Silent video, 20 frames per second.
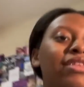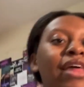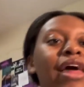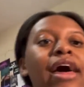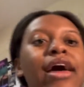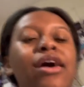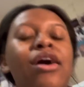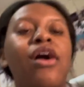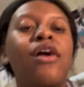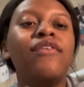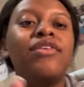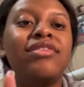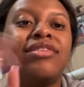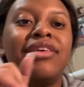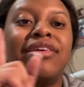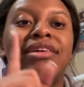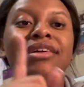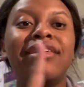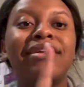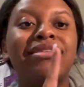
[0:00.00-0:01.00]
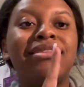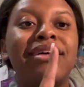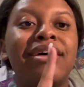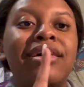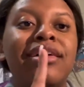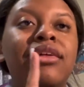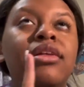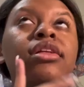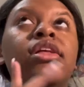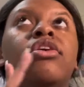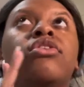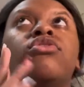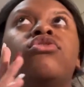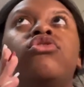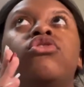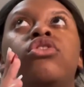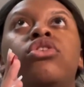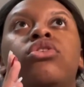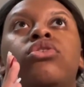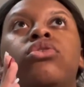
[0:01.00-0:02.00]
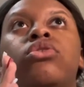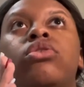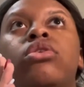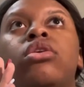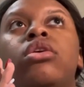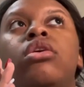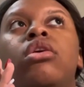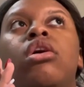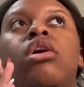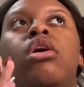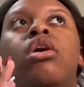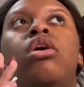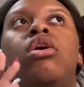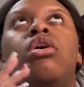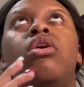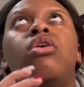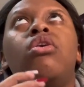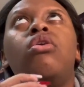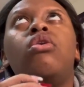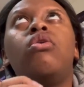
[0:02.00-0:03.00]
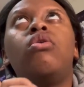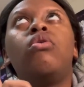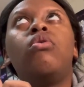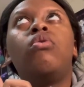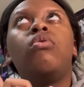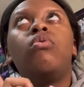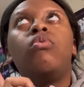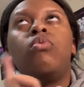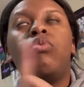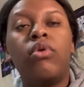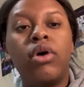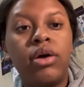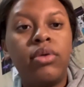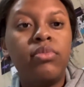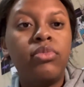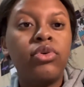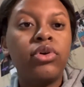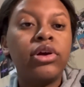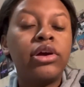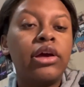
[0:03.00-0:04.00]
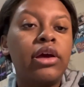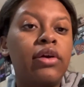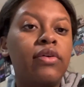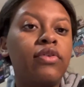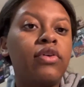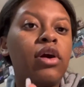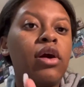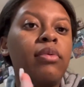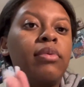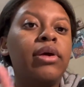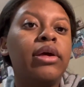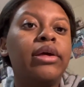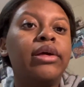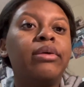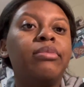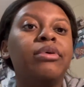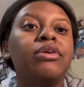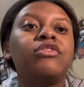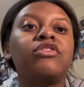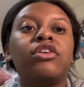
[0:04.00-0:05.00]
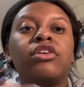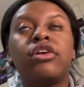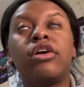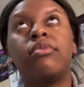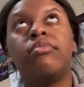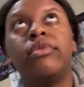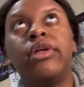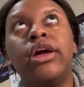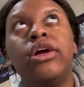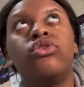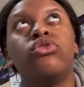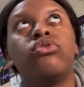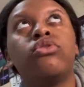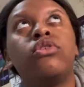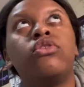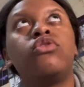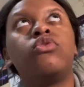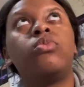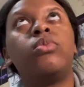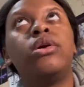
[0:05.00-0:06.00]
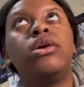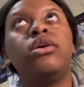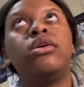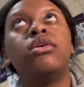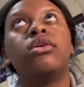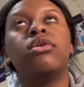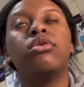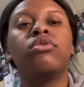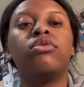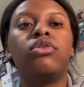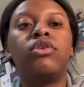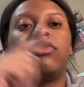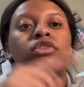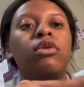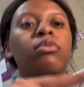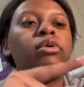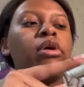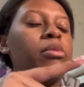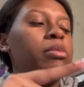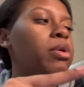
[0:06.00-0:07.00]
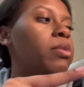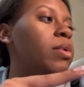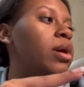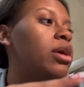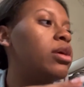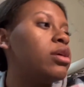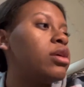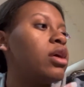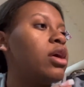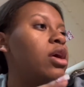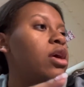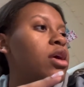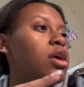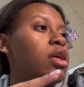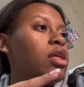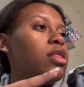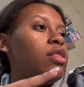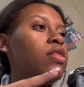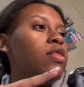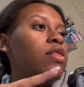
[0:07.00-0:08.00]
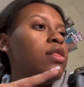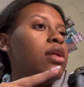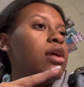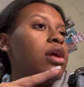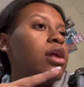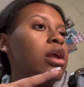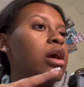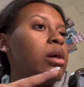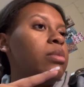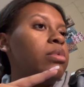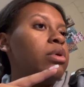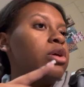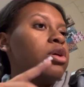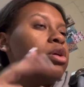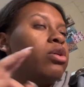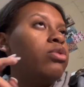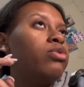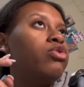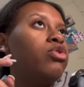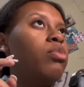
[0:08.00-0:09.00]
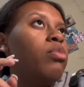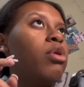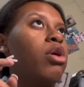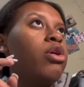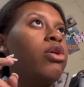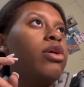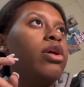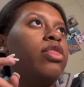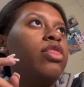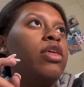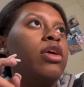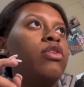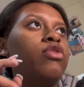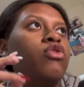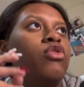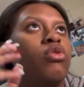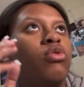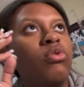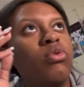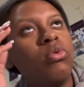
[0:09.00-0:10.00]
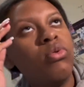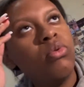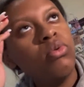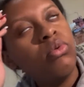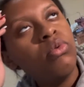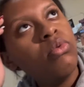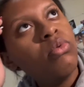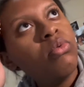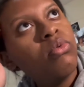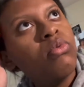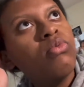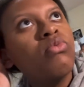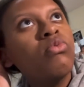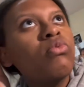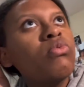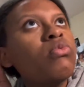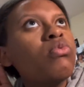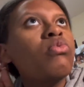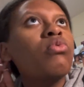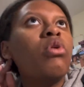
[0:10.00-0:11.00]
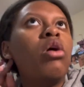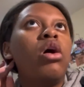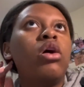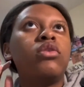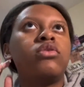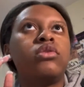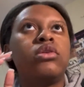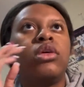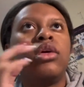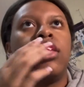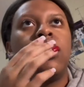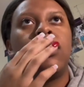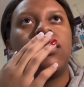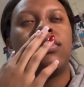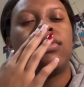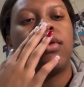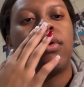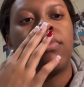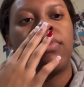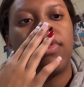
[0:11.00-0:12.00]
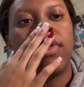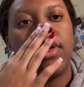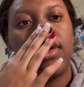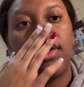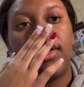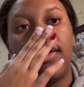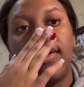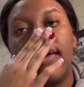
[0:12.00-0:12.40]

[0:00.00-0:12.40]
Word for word: that. Obviously, like I said, there's still one more gift coming, but it's gonna come later this week or this upcoming week. And then I'm gonna go tomorrow, I think, to Ross and get something